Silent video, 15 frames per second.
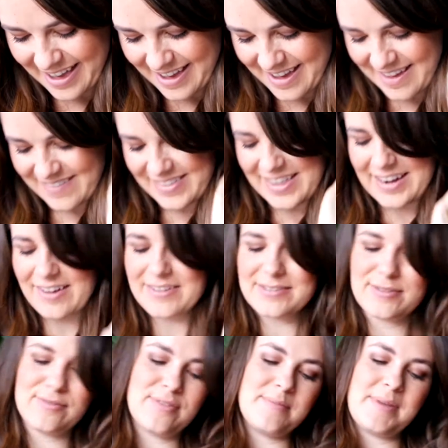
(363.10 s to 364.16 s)
And then
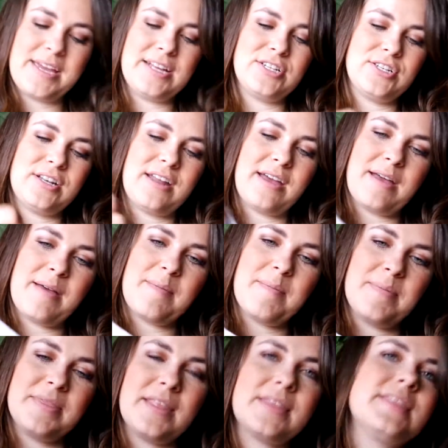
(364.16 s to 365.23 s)
also from
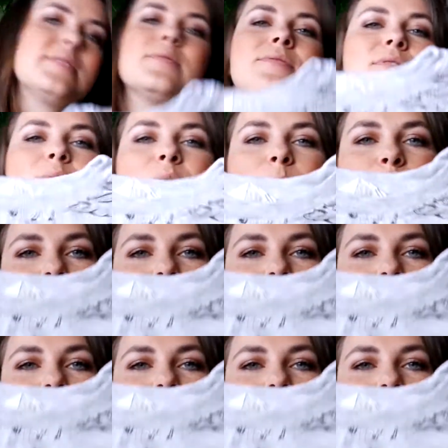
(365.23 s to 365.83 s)
H&M, this was from the